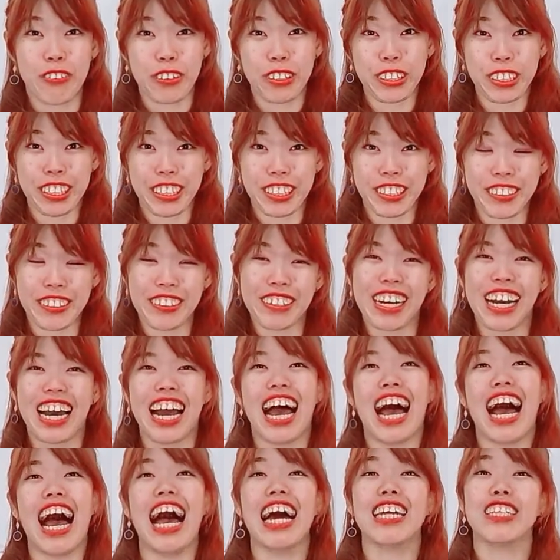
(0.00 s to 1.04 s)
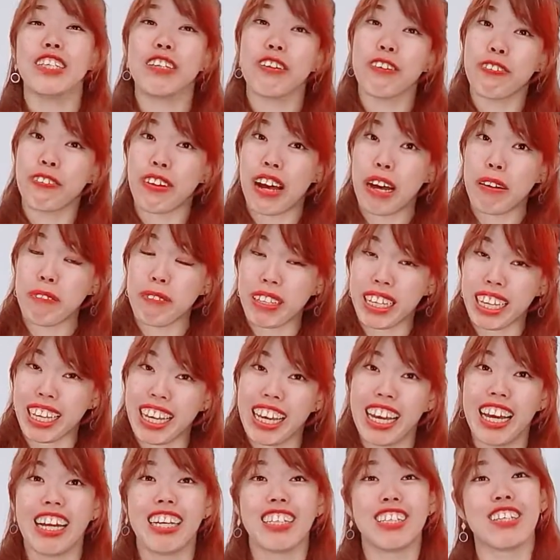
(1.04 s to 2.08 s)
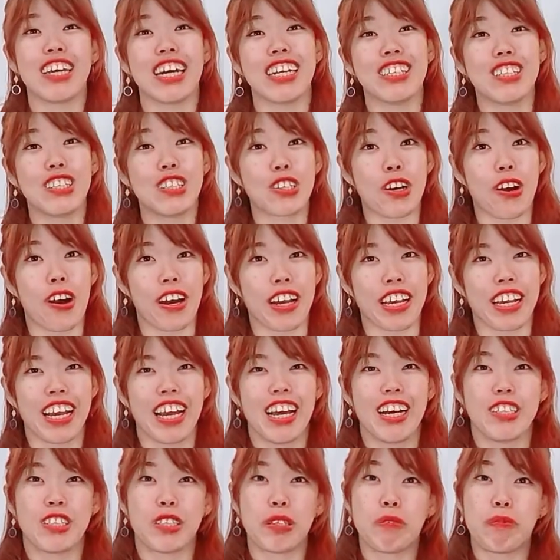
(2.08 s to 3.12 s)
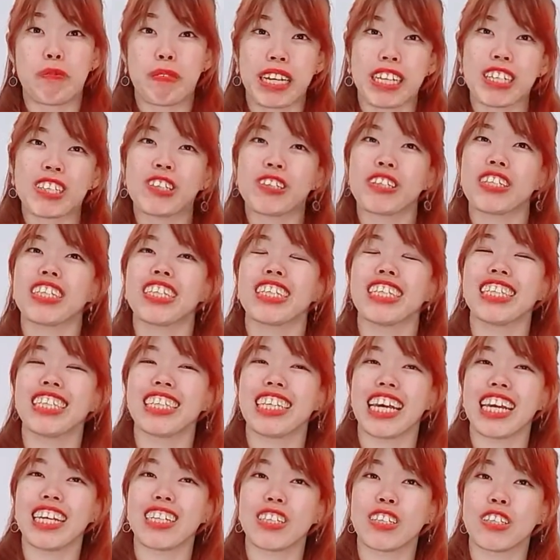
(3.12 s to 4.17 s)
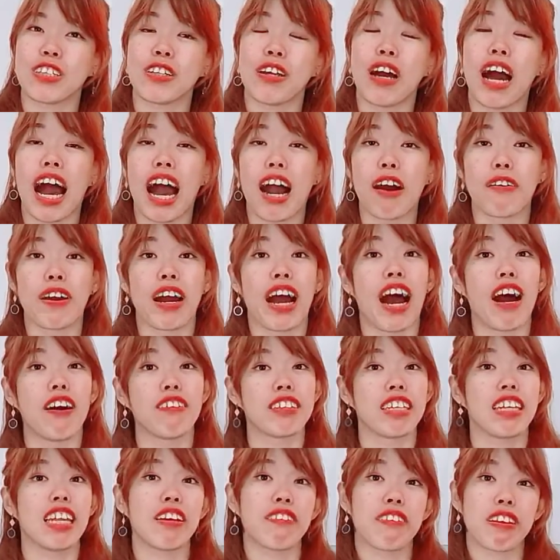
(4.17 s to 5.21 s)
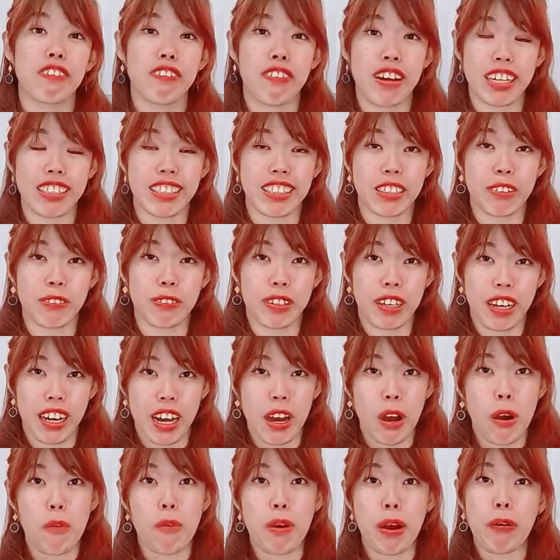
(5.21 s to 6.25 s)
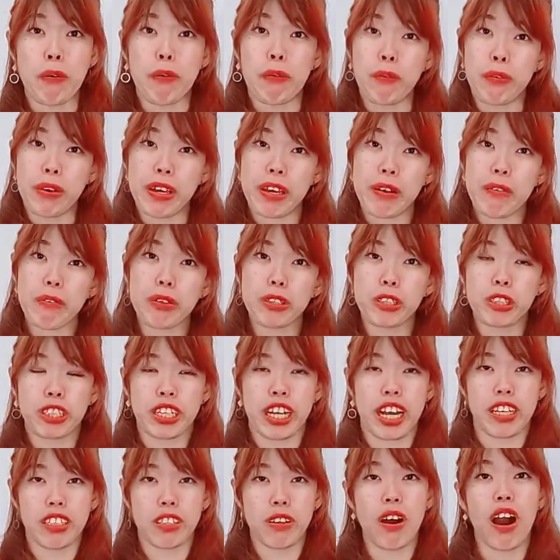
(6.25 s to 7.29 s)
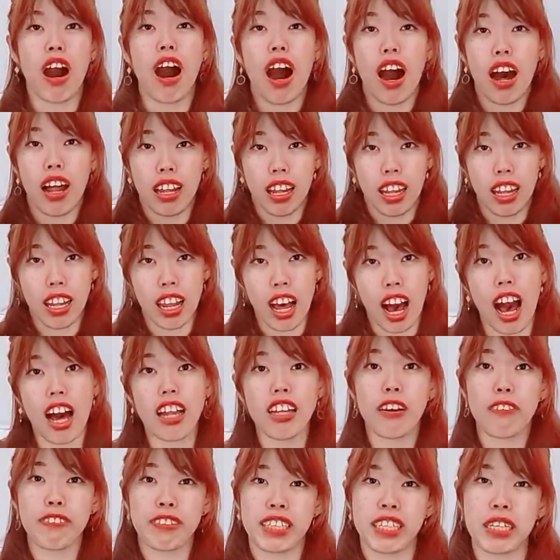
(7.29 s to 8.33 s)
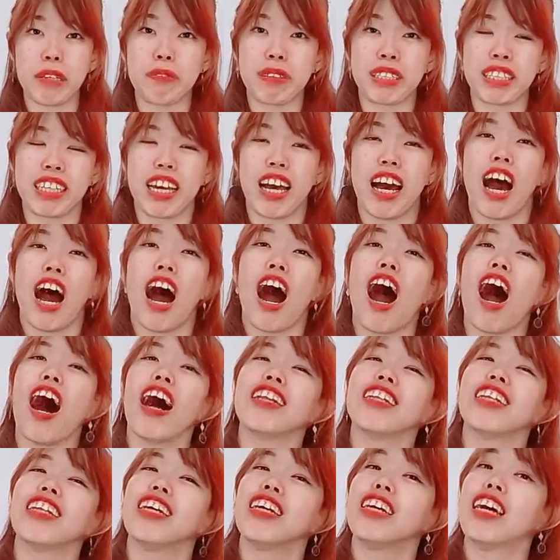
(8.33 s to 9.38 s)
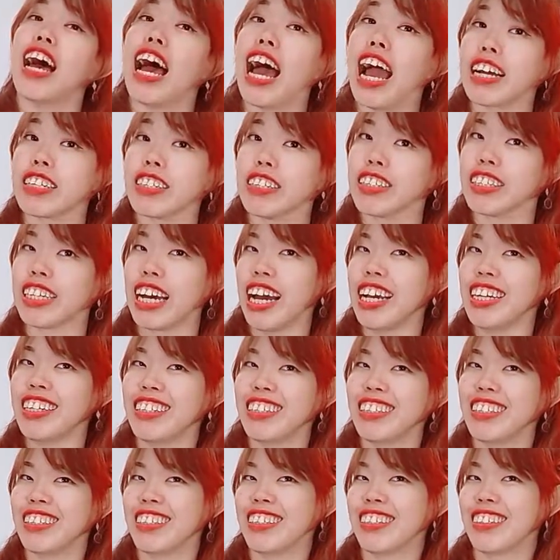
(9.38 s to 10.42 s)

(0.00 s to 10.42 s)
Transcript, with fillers: for you and your family to enjoy. So make sure to stay tuned our Healthy Living Festival where we will share you a lot of tips on exercise